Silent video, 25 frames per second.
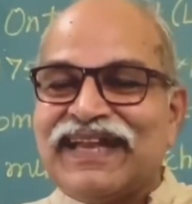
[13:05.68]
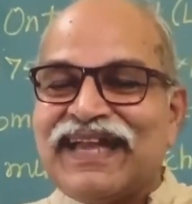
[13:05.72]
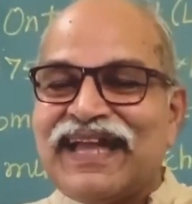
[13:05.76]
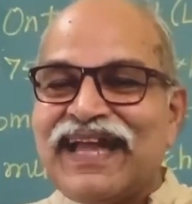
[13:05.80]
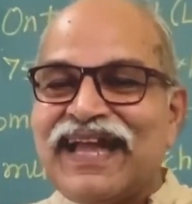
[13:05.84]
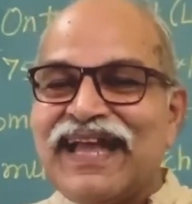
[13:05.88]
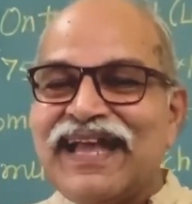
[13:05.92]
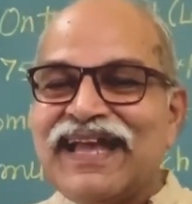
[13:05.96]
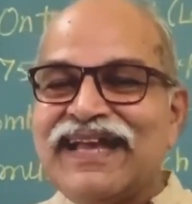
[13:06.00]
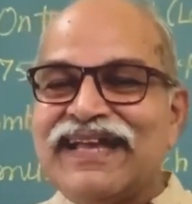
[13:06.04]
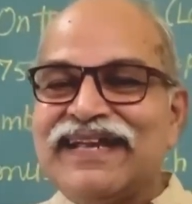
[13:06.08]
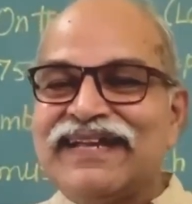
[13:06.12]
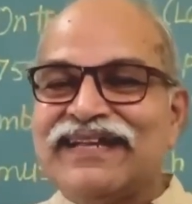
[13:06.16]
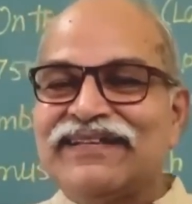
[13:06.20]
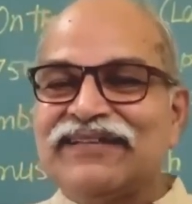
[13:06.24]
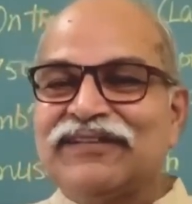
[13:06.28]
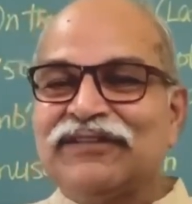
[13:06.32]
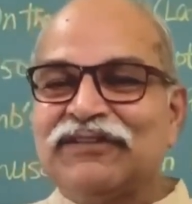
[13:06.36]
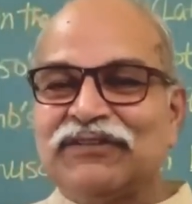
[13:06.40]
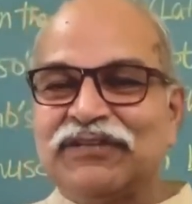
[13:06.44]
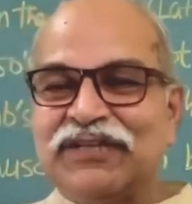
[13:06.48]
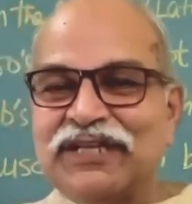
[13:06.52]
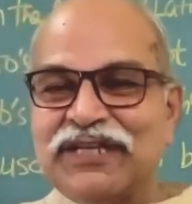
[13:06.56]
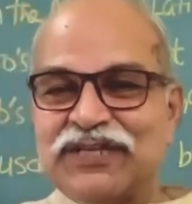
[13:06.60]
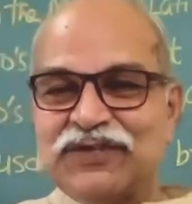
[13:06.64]
and
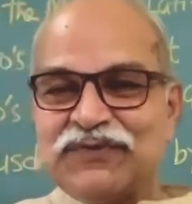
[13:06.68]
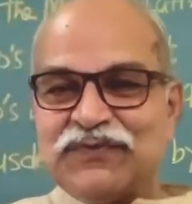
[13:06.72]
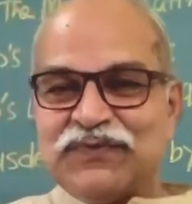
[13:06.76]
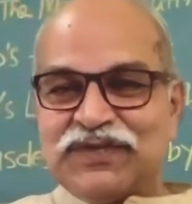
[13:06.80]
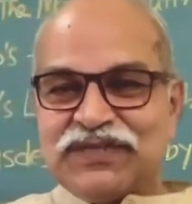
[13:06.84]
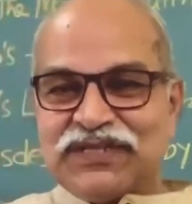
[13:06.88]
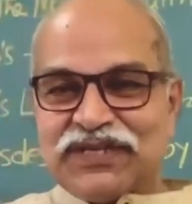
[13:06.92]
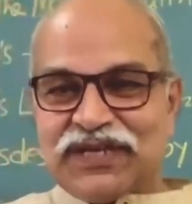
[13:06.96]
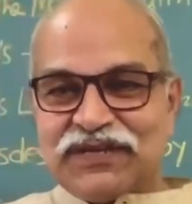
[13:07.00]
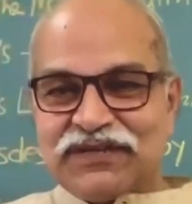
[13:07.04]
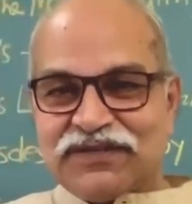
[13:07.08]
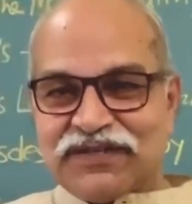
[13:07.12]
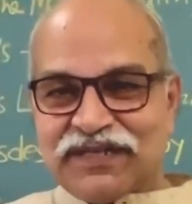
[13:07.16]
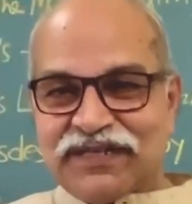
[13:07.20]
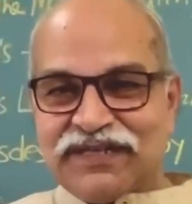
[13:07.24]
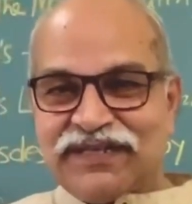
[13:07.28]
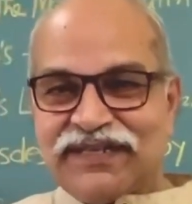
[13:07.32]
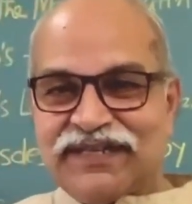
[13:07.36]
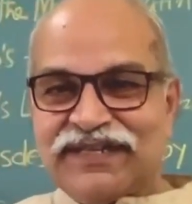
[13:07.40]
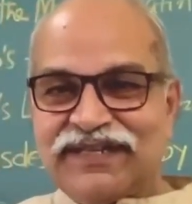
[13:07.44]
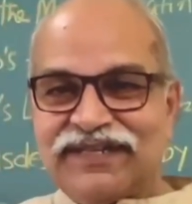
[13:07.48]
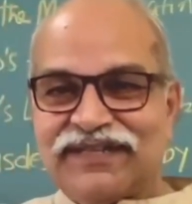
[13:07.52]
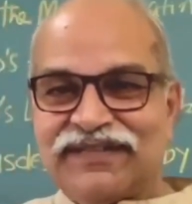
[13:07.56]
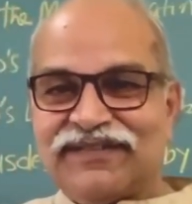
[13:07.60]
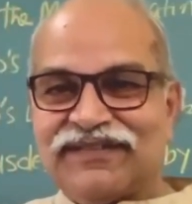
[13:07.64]
the things which are
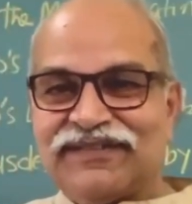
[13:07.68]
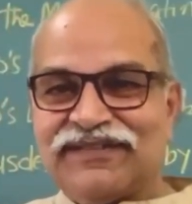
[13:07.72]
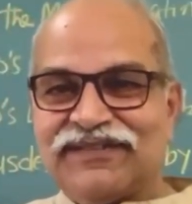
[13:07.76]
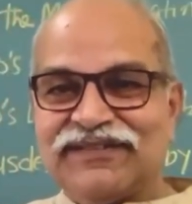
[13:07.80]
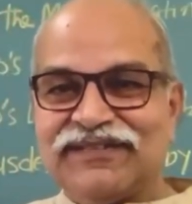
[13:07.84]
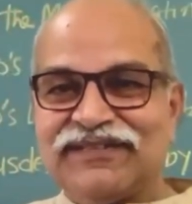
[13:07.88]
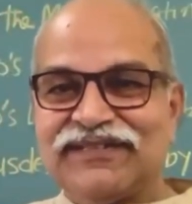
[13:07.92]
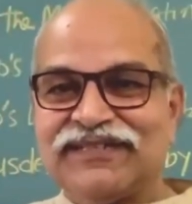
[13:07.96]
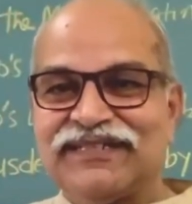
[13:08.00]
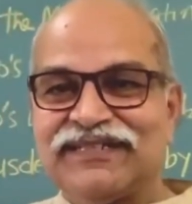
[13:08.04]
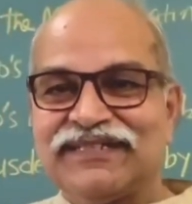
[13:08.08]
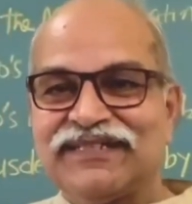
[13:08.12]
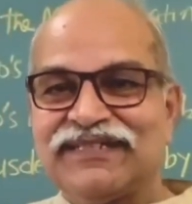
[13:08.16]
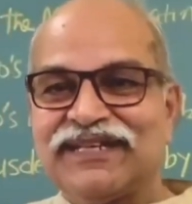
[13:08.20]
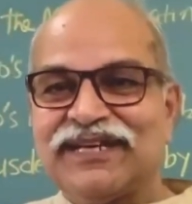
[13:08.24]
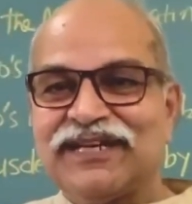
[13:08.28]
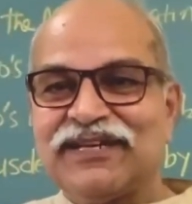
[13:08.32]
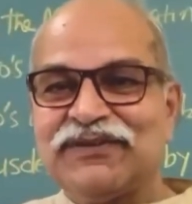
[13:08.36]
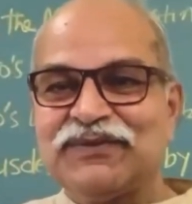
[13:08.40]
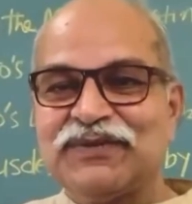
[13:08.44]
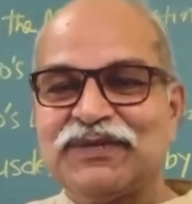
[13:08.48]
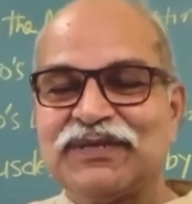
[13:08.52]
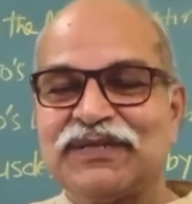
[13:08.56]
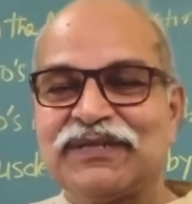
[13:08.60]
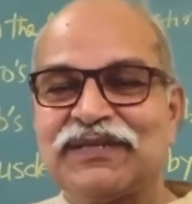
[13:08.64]
done in
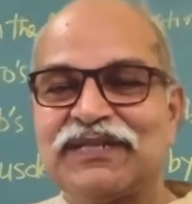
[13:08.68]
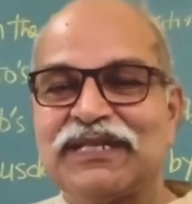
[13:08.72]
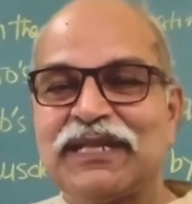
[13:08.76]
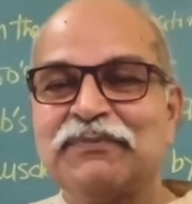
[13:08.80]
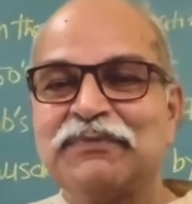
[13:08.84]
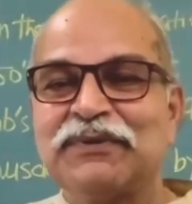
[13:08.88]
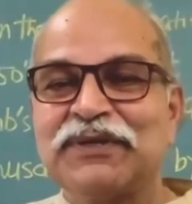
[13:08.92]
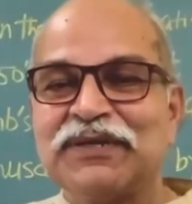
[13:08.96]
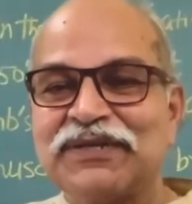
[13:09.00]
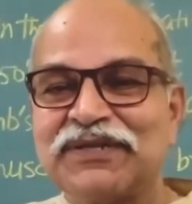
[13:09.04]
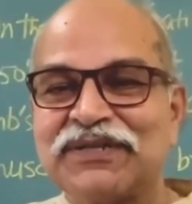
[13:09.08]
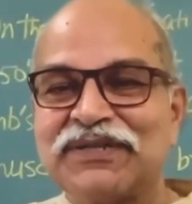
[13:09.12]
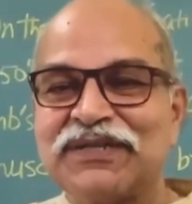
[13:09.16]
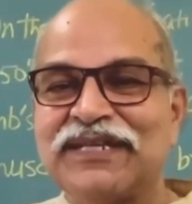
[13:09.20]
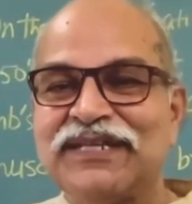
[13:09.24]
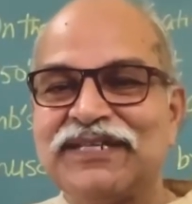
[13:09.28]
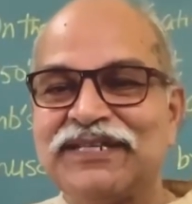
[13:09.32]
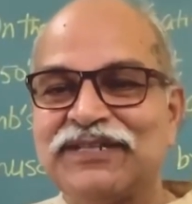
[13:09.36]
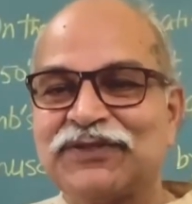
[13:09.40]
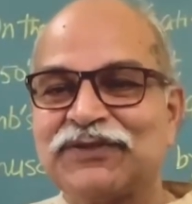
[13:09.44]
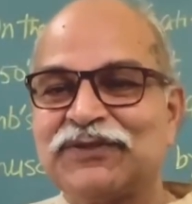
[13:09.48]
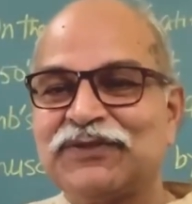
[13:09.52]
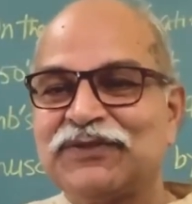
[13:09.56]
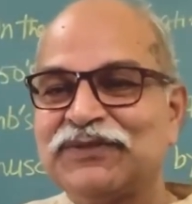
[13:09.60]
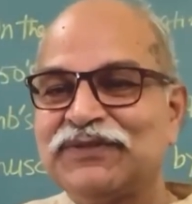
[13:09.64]
our
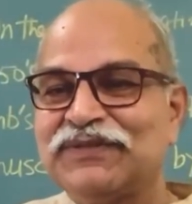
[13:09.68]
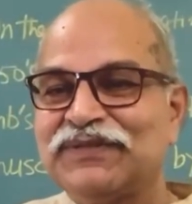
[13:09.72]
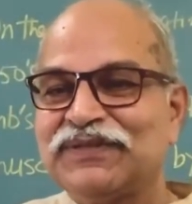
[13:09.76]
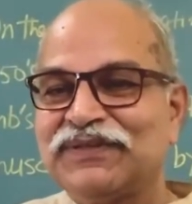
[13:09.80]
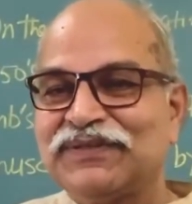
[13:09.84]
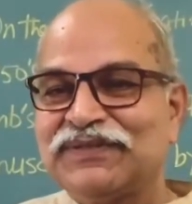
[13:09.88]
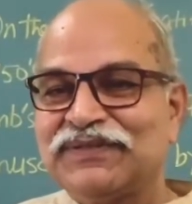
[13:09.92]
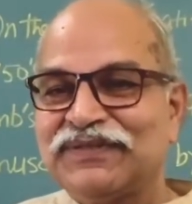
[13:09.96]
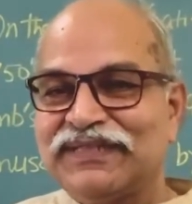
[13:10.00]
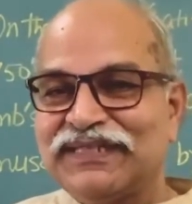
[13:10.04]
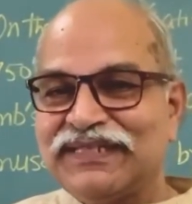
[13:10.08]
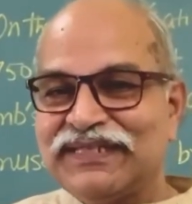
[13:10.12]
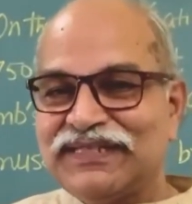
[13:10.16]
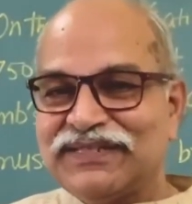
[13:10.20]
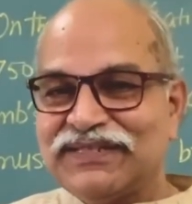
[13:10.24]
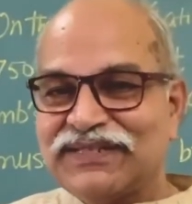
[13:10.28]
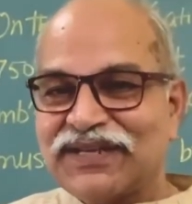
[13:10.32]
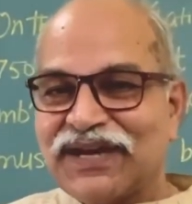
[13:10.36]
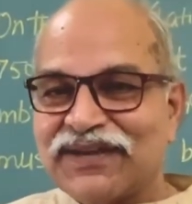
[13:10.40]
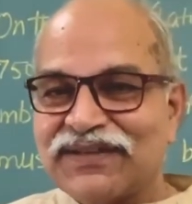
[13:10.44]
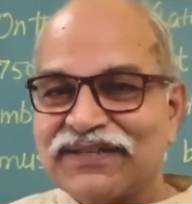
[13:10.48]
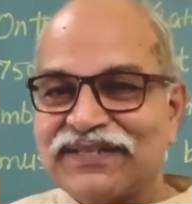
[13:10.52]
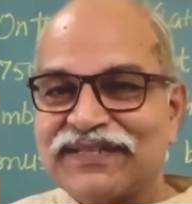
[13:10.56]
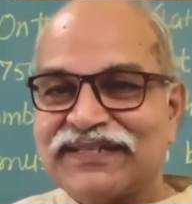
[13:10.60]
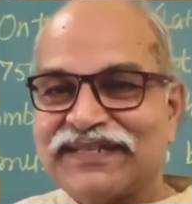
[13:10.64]
laboratories on this
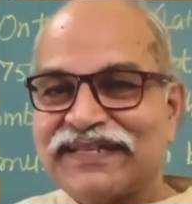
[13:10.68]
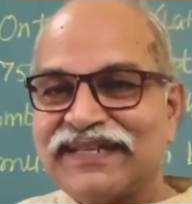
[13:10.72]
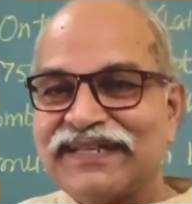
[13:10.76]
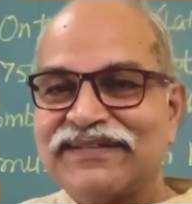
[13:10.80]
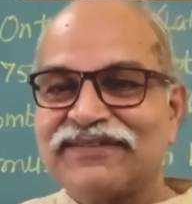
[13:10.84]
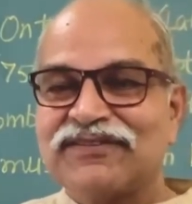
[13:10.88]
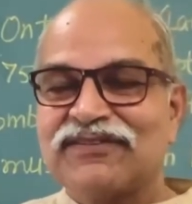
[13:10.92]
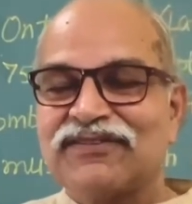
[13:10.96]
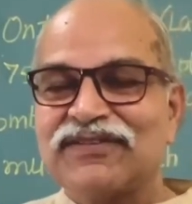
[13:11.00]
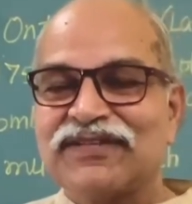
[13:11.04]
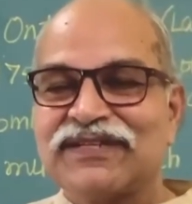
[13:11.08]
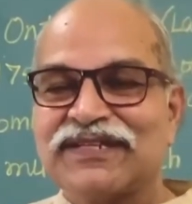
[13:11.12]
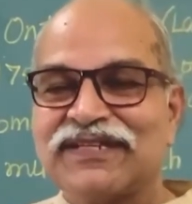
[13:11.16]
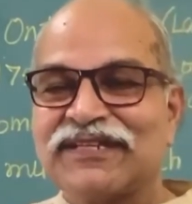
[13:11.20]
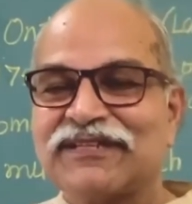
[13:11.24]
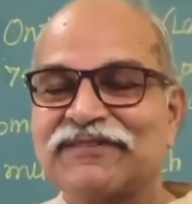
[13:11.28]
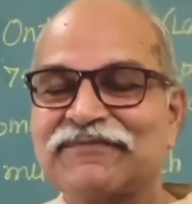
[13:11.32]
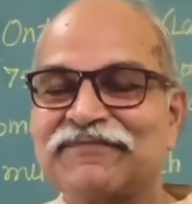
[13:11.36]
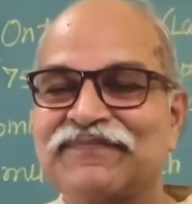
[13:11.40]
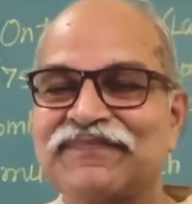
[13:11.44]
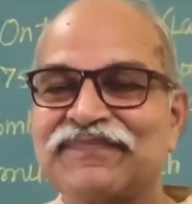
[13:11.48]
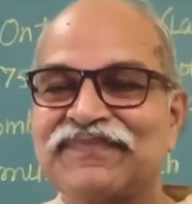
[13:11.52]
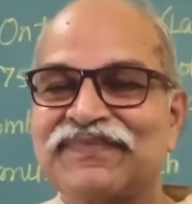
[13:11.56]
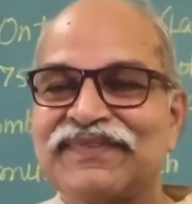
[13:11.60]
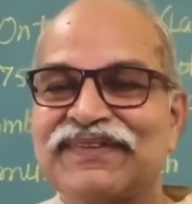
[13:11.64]
charged
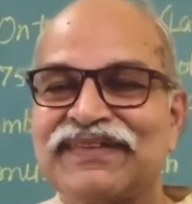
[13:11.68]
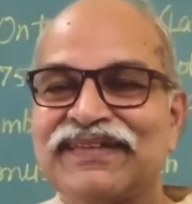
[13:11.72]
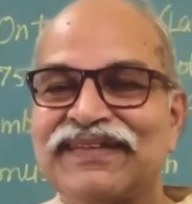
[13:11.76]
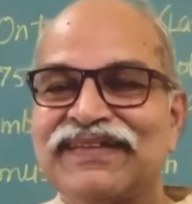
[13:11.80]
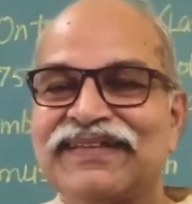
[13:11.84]
electricity,